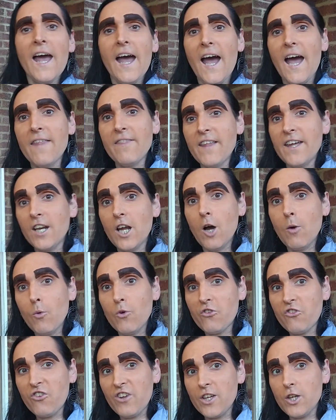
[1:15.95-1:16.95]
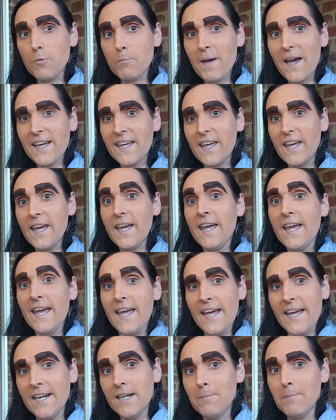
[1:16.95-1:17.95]
And then I will see you back here
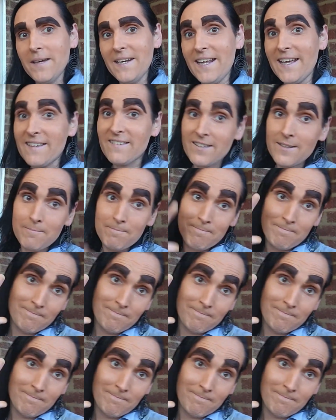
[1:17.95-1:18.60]
in a minute.